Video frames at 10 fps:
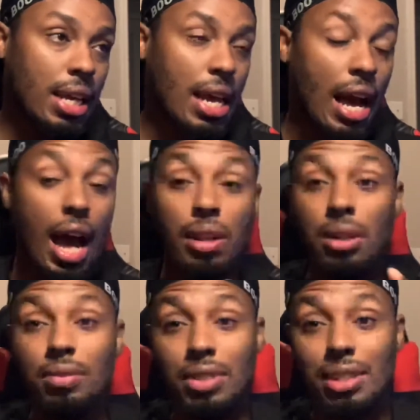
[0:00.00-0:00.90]
I
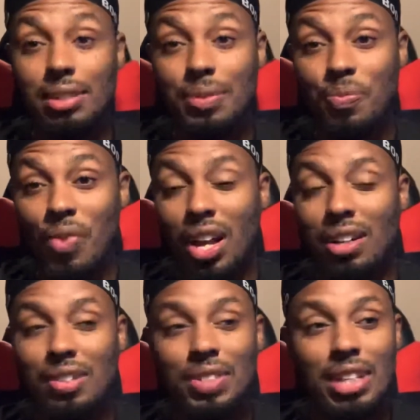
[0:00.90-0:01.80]
loved it. I
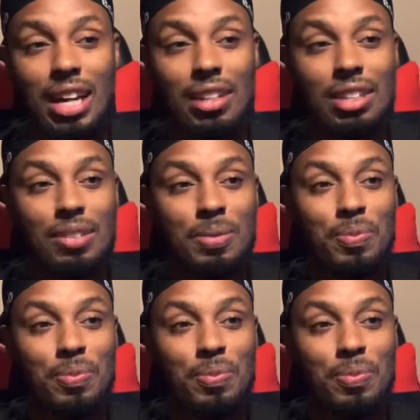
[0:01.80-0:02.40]
loved